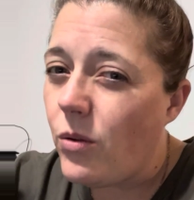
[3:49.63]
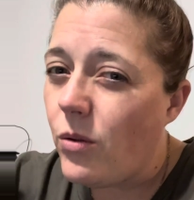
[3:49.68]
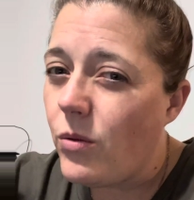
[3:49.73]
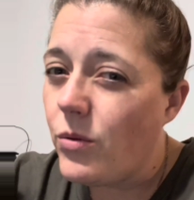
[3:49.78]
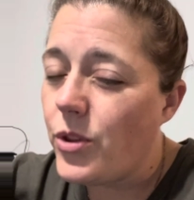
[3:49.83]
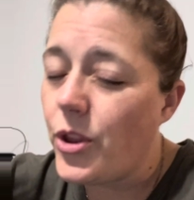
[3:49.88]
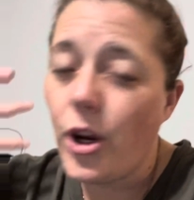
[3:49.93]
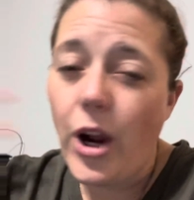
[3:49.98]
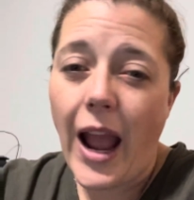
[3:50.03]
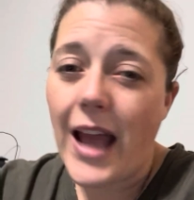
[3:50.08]

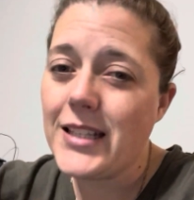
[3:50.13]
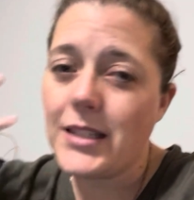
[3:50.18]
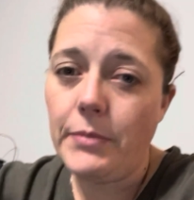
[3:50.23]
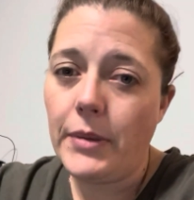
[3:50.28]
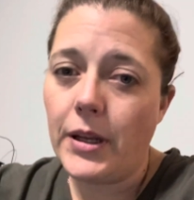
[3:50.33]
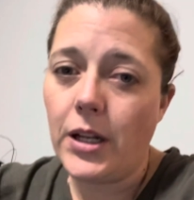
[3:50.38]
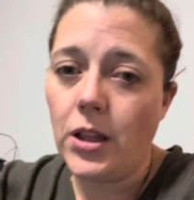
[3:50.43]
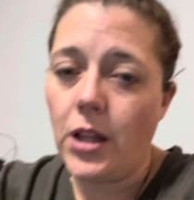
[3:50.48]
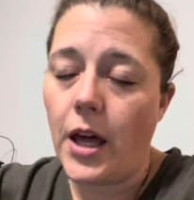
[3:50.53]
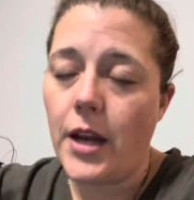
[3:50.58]
there hasn't
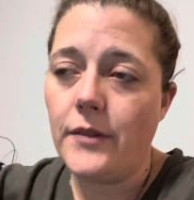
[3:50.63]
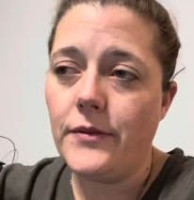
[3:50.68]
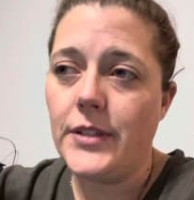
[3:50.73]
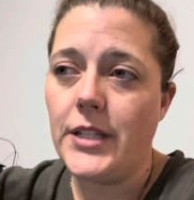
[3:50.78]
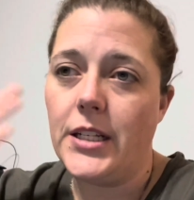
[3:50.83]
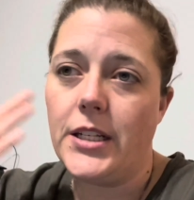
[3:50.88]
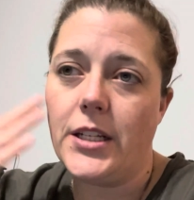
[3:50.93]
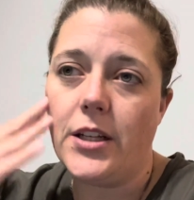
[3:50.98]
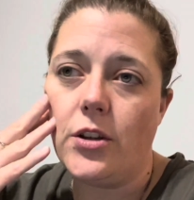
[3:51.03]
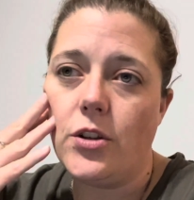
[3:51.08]
been a lot of
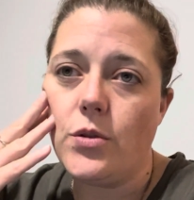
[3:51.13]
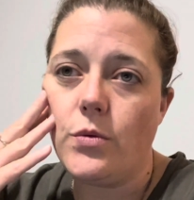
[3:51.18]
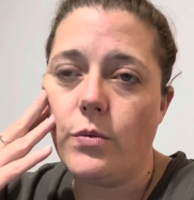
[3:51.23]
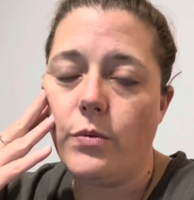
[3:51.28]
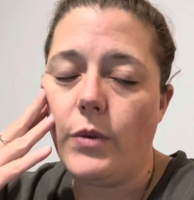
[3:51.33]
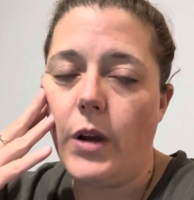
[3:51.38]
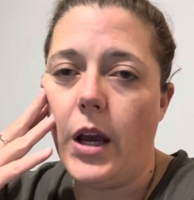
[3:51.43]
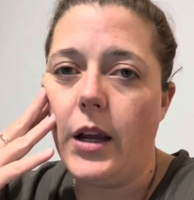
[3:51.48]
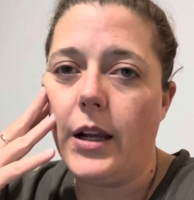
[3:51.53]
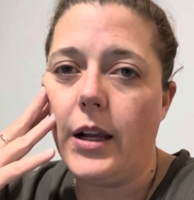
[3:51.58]
details
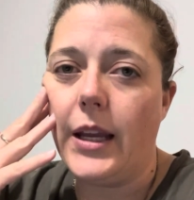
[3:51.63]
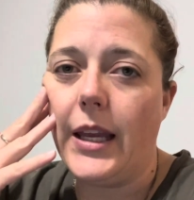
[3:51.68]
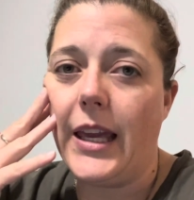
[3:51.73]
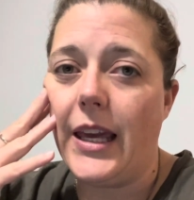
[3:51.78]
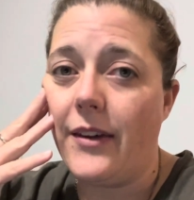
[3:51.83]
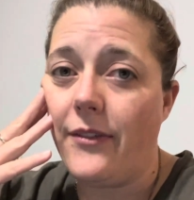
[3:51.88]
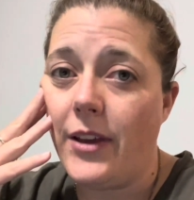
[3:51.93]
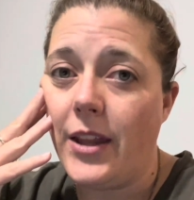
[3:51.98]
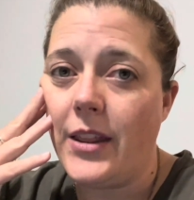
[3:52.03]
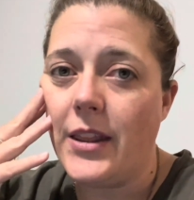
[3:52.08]

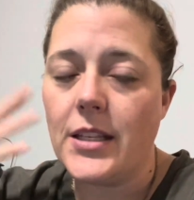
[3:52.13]
given.